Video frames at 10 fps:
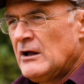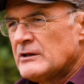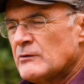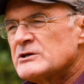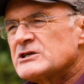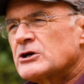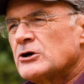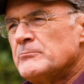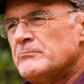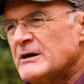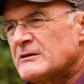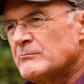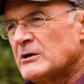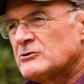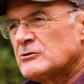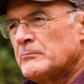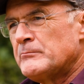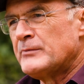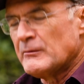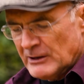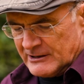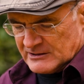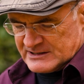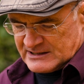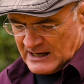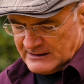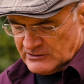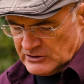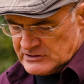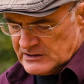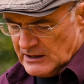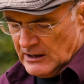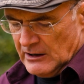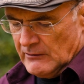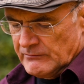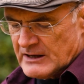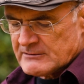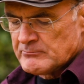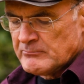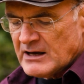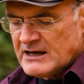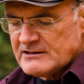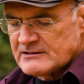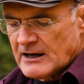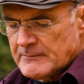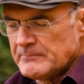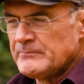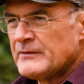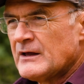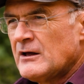There was a commitment to biblical standards that made them